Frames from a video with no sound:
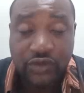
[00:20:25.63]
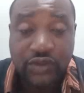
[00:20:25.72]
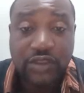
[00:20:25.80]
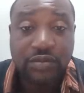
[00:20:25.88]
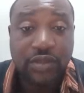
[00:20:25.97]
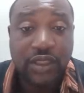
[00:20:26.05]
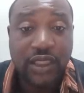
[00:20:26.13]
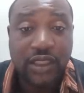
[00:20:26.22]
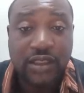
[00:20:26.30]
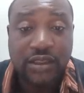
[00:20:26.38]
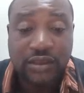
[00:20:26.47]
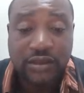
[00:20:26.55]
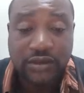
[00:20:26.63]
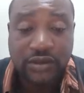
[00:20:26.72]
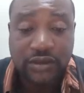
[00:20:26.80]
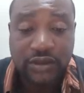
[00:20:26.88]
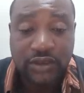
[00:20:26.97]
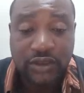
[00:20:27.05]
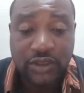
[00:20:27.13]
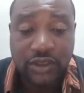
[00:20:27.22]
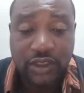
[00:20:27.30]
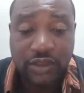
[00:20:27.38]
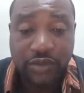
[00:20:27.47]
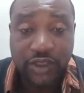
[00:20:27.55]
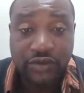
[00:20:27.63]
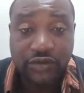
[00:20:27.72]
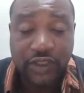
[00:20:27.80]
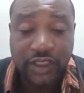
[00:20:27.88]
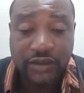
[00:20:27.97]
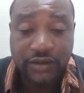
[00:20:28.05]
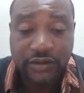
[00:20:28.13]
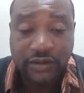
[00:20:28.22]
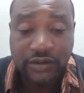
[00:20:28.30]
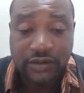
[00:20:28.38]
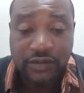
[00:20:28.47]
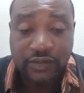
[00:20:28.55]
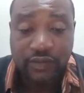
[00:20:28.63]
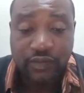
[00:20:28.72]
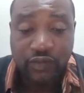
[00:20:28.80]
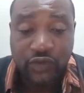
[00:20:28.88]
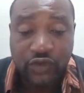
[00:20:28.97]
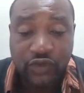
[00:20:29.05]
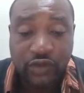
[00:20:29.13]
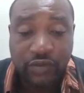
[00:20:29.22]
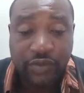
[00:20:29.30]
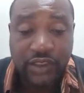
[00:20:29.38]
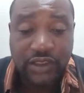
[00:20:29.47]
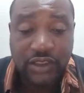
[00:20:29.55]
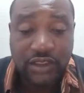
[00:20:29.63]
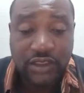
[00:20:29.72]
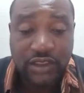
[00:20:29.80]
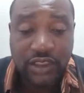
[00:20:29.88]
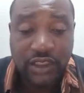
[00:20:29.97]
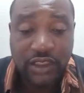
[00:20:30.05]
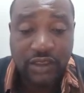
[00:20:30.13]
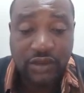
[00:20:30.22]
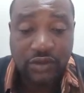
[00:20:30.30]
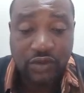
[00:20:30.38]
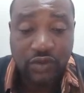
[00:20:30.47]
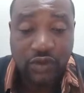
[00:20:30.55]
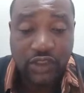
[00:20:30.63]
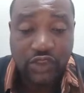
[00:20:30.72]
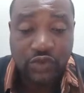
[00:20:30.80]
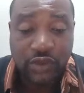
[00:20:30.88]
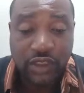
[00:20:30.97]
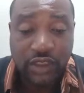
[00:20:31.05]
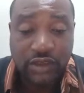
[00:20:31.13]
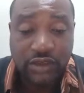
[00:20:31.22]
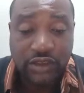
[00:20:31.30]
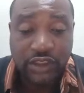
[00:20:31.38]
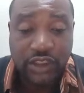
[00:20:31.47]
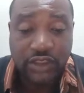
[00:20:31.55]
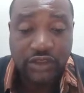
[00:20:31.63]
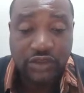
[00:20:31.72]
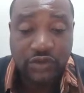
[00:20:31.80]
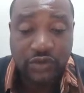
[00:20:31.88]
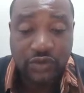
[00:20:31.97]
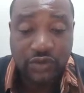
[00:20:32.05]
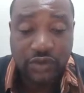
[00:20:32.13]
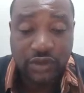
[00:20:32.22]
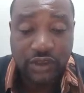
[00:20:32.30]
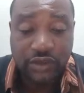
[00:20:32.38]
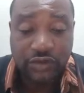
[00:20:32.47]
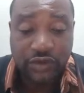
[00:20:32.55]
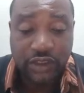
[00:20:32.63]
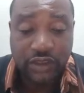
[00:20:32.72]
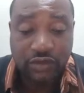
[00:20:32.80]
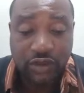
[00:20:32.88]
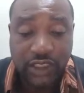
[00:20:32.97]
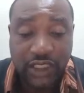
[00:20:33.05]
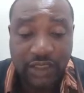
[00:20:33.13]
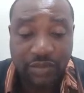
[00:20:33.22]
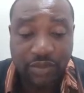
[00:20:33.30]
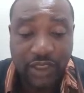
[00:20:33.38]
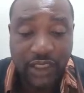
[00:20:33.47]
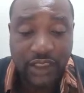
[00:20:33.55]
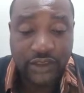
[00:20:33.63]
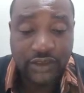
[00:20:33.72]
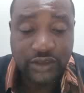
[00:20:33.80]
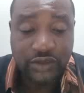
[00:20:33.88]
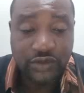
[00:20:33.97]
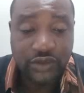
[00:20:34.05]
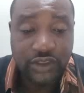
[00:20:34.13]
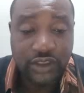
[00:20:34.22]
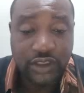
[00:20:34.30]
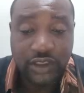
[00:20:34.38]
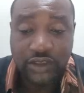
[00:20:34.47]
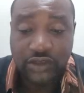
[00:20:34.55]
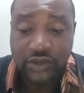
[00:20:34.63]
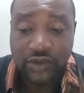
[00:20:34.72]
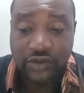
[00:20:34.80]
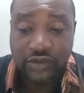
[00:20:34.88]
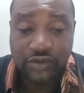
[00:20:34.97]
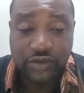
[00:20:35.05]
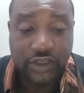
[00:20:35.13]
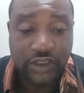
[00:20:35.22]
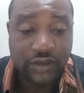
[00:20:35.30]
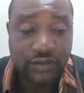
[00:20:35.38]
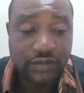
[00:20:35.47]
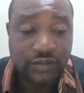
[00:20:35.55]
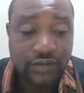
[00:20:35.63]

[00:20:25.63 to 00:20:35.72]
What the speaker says: using black background. Some persons can go as well and change to a green. When I apply it, you see it turns green.